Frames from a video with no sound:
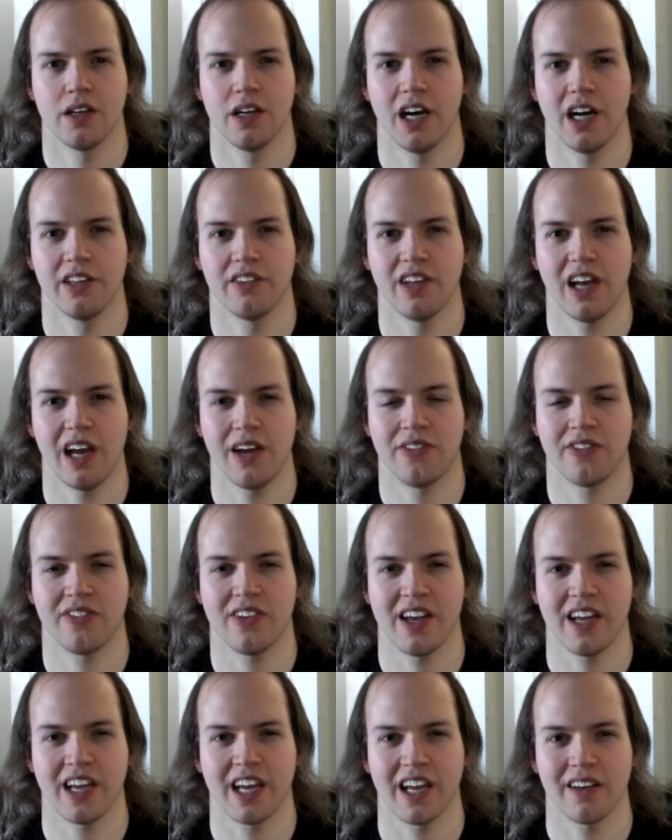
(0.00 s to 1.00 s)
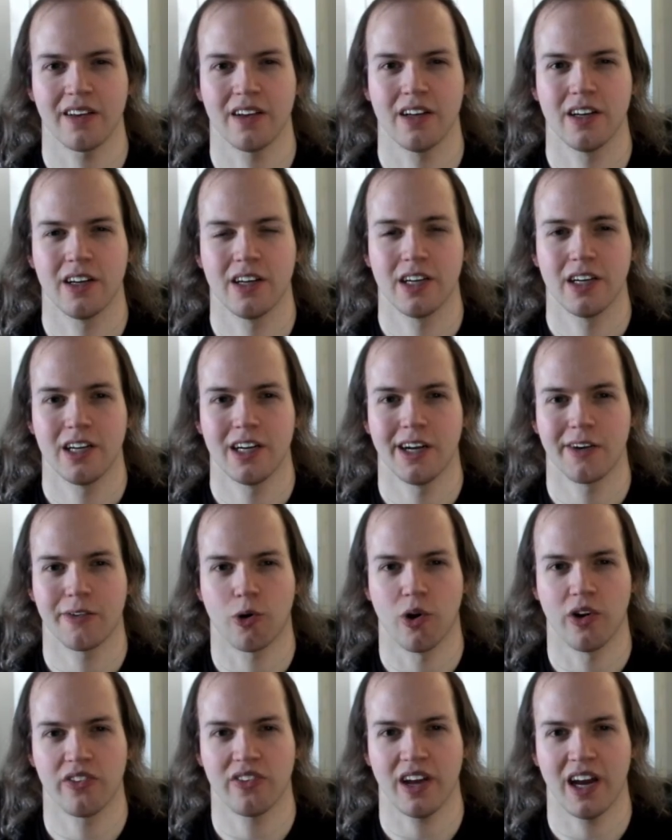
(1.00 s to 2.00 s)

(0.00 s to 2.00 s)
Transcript: Dave singing. And of course